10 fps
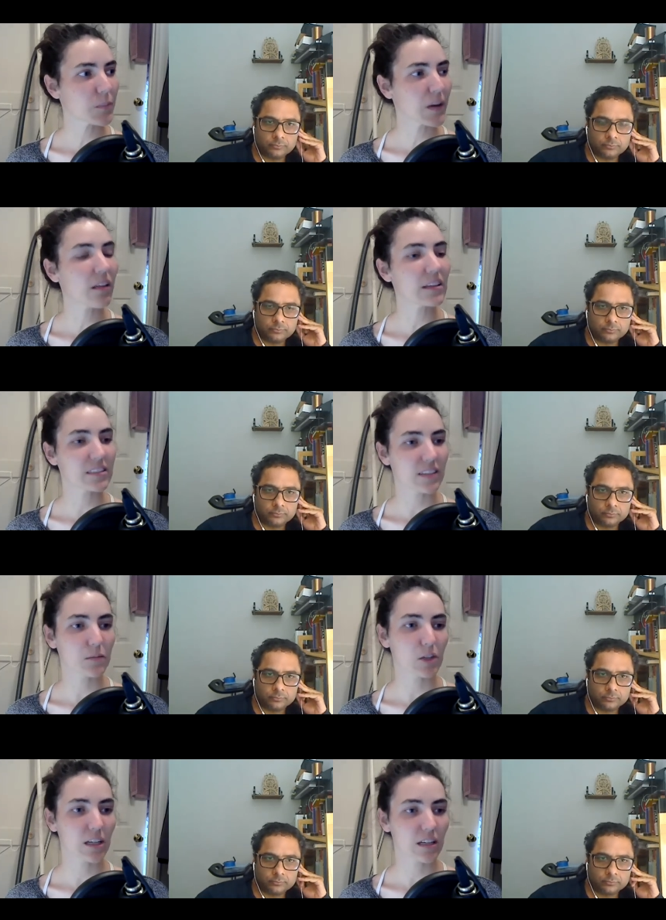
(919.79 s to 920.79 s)
Speaker 1: spent a lot of
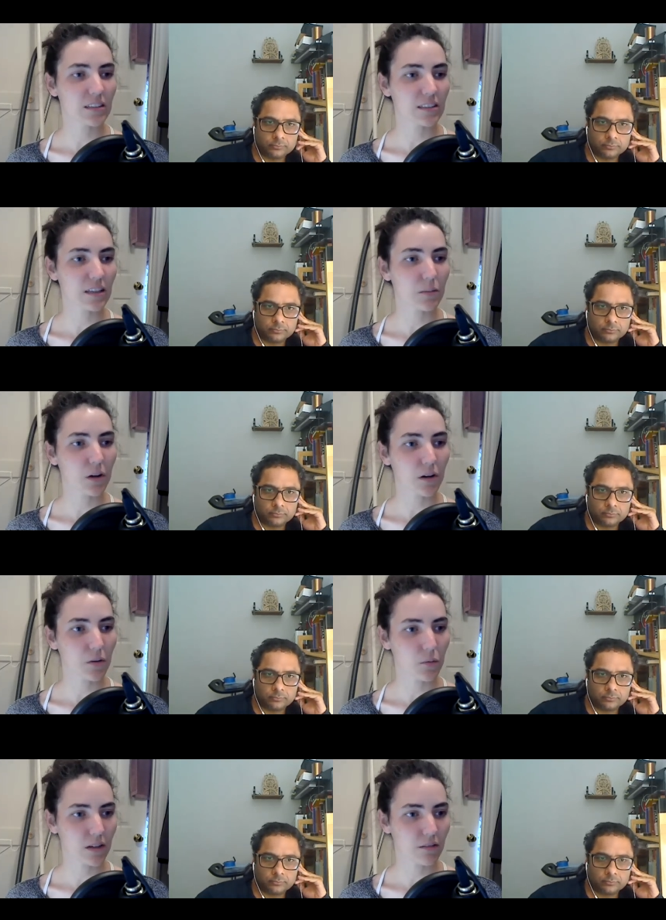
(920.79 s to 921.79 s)
time looking into
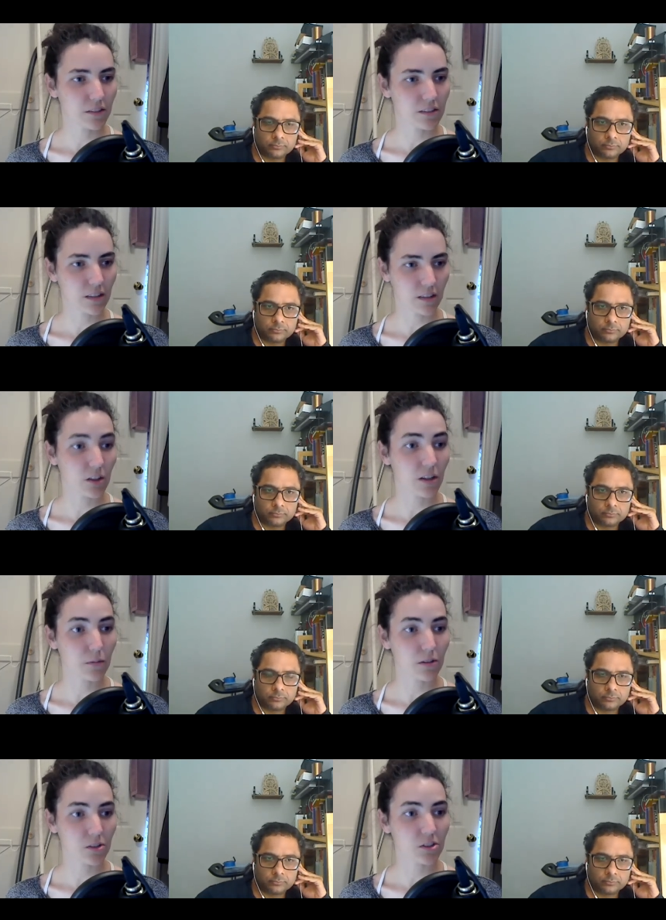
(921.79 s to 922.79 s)
libra when it first the
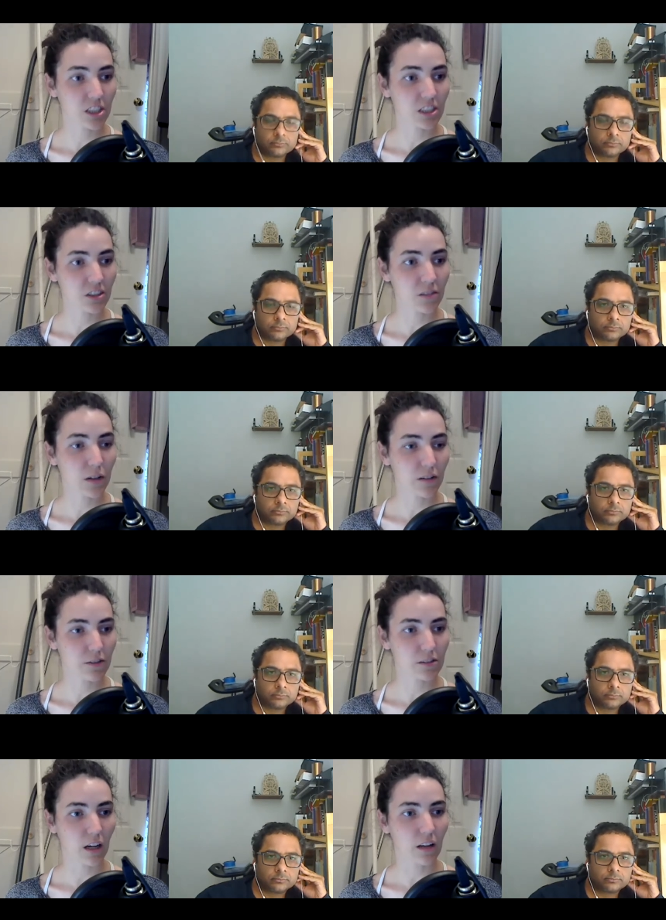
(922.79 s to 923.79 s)
libra association when it
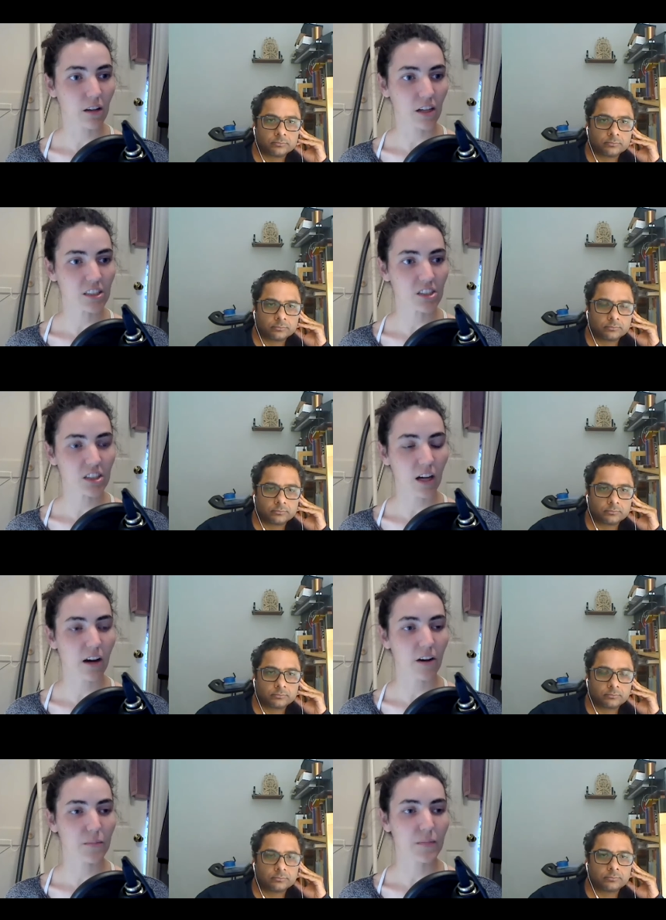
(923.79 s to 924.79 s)
first got launched
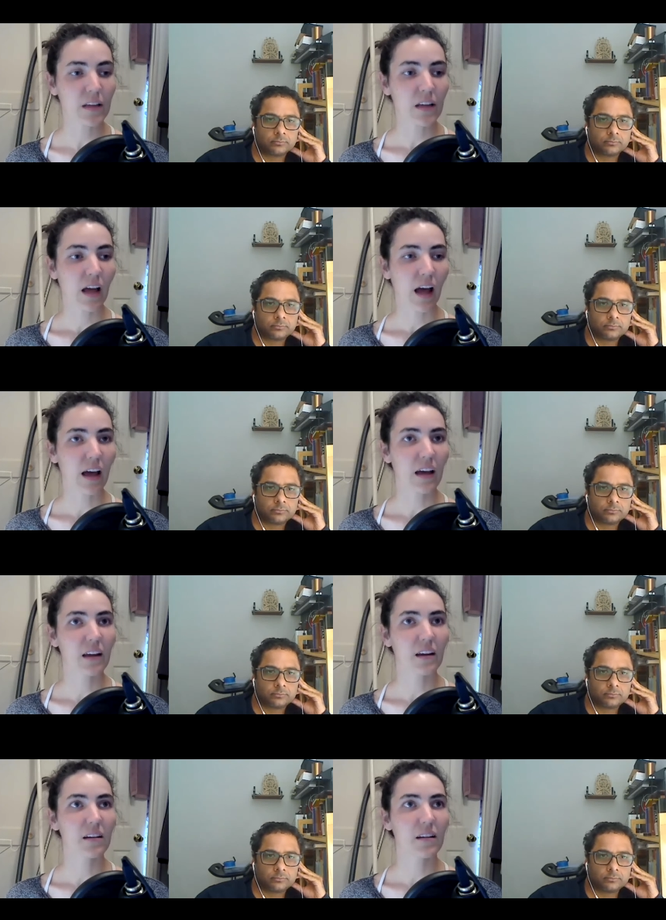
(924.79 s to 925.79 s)
um,
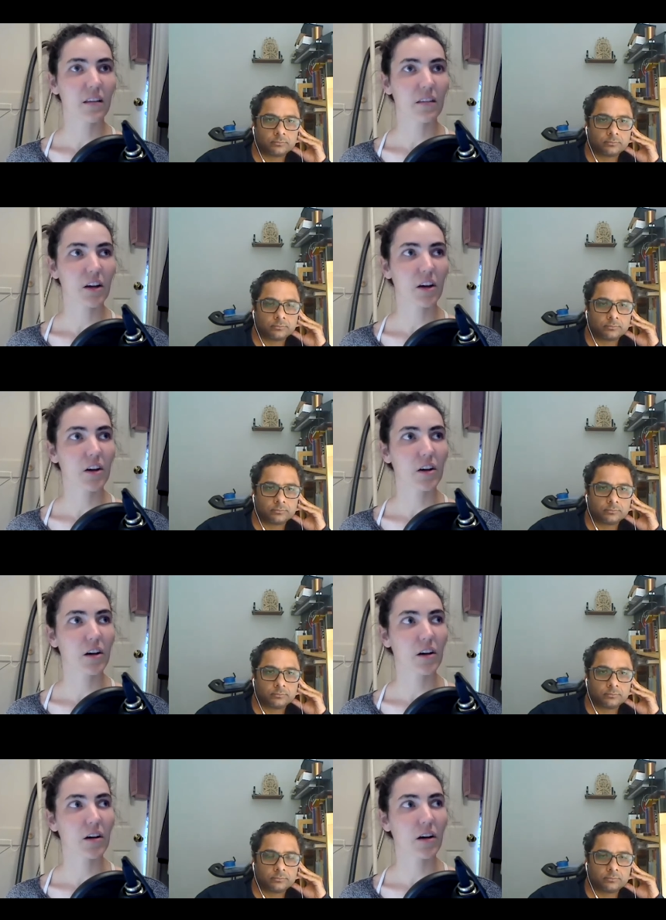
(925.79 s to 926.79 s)
and
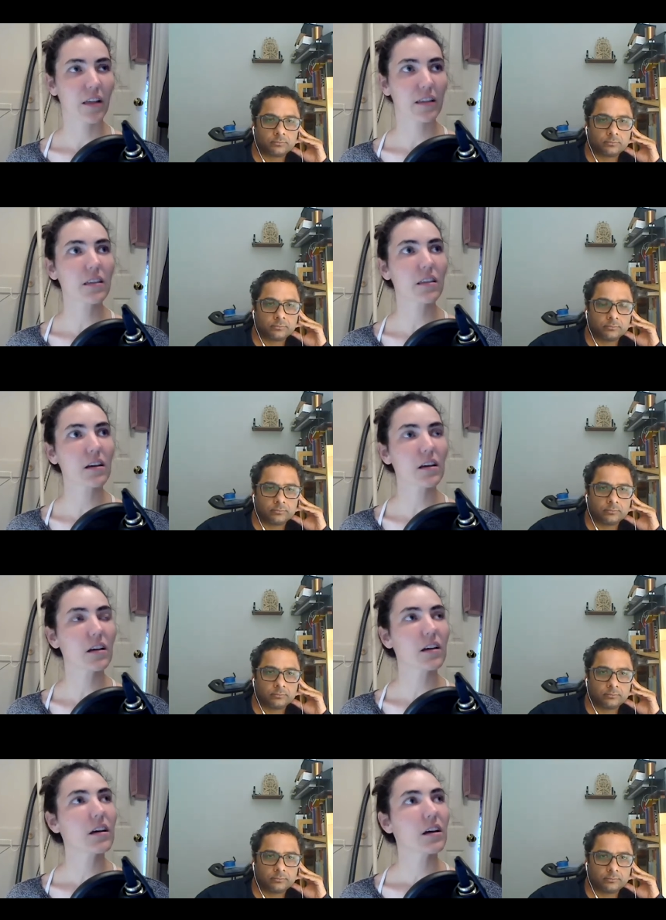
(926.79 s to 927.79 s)
the i think
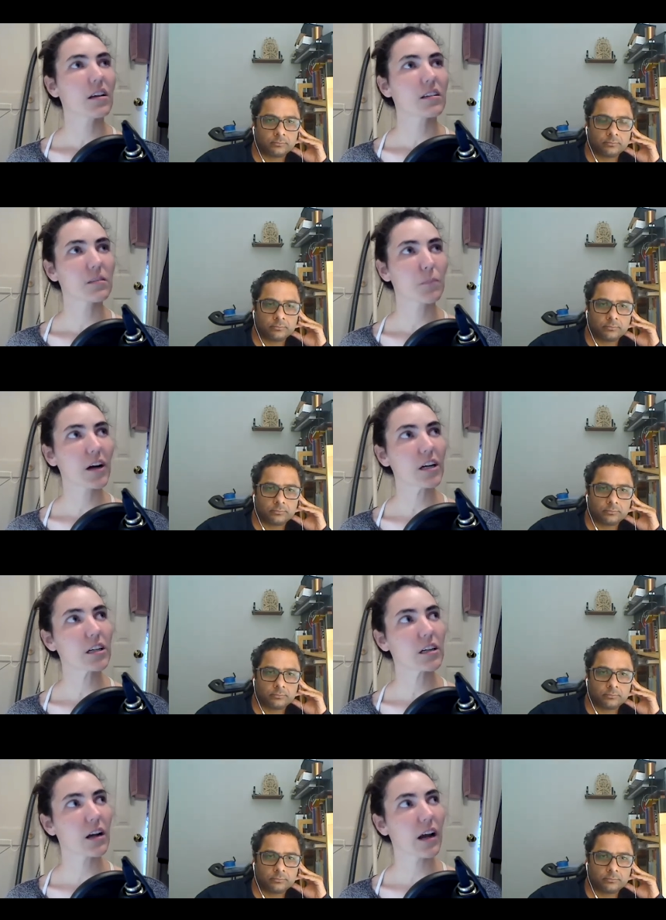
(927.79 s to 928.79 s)
the smart
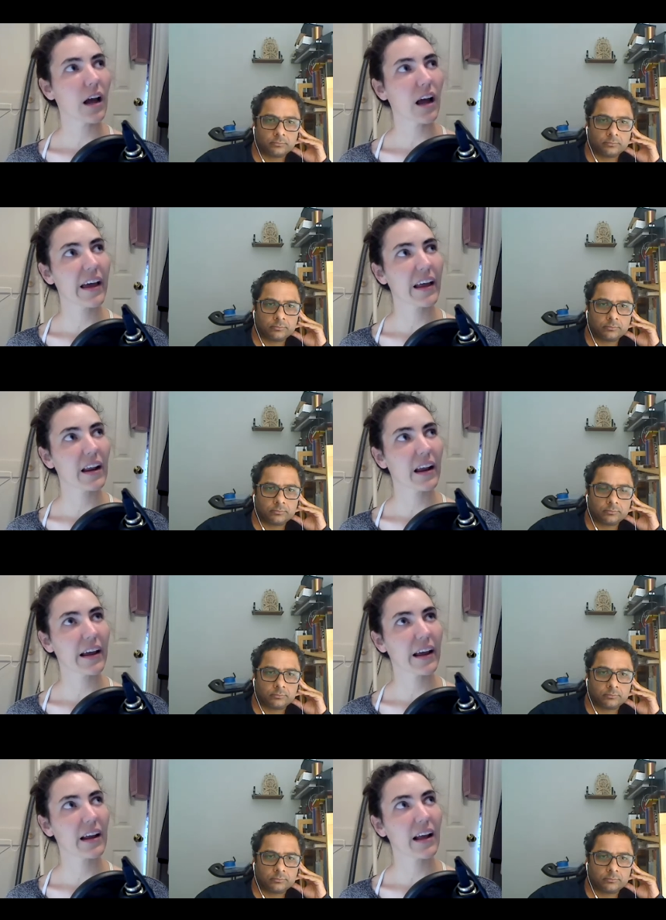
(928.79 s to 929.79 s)
an,
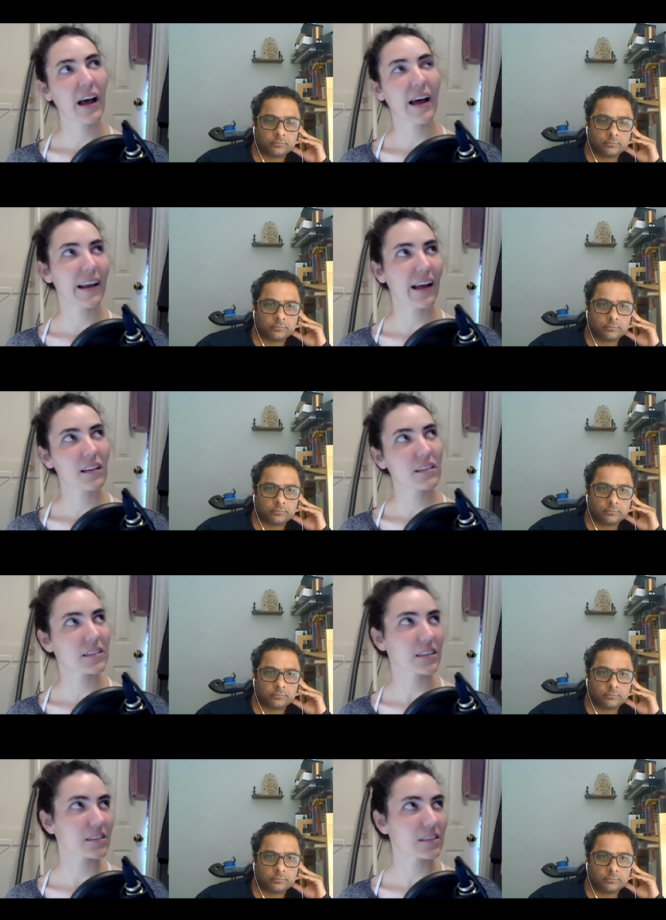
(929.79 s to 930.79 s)

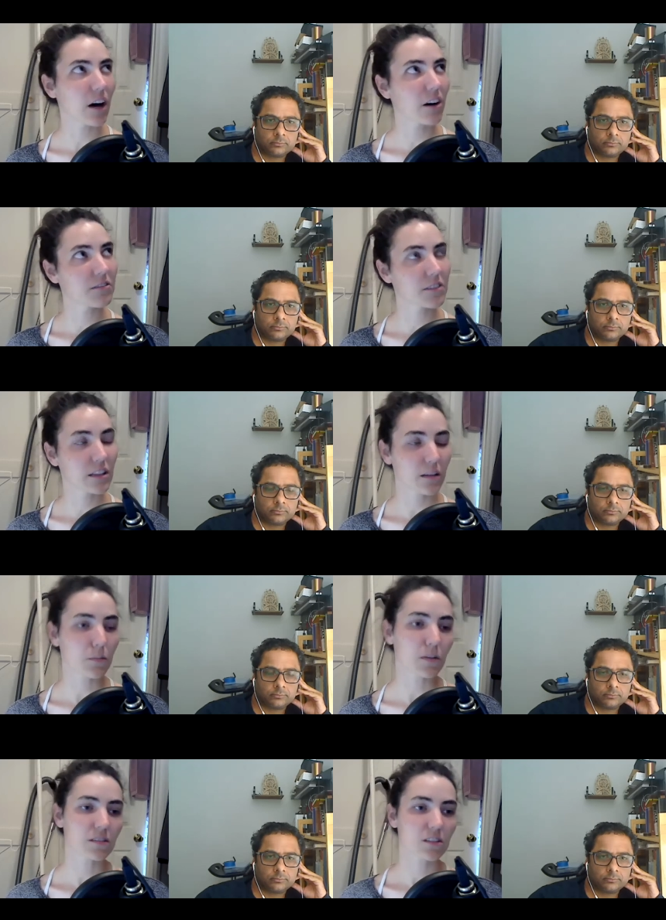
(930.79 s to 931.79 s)
analysis of the
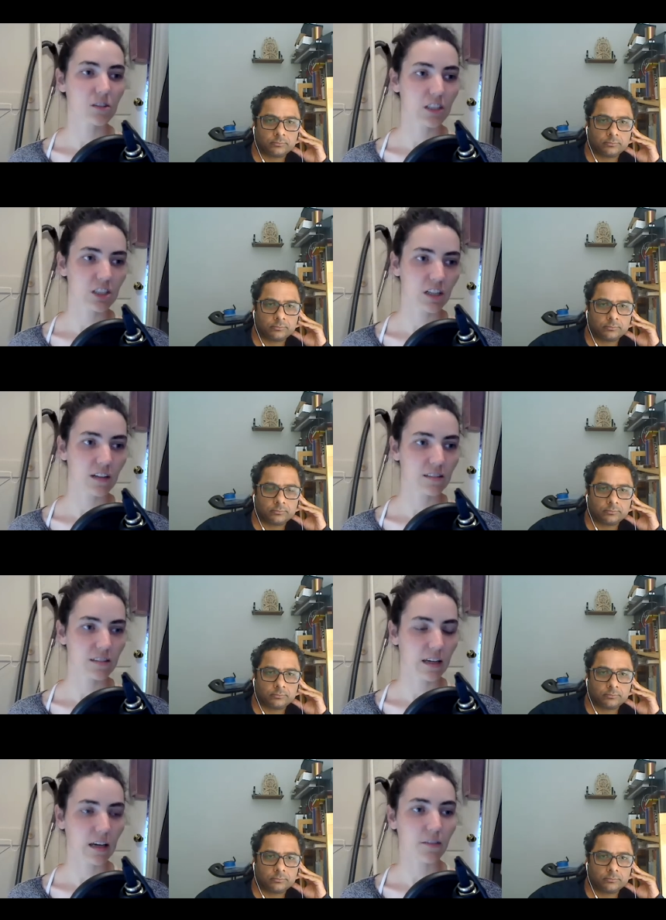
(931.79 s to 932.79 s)
Libra situation
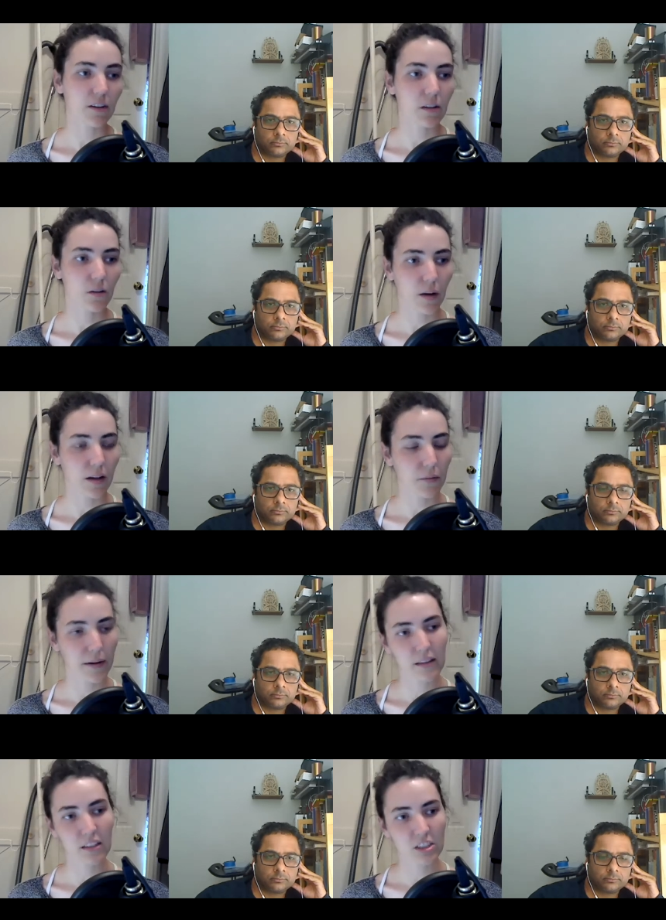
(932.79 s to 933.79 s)
is that given the way
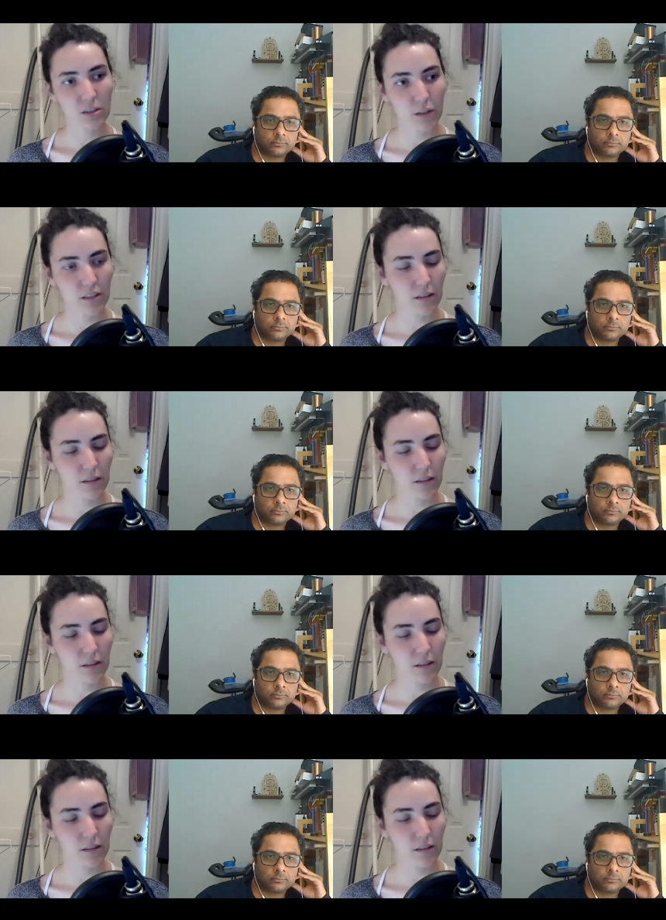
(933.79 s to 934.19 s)
regulation works,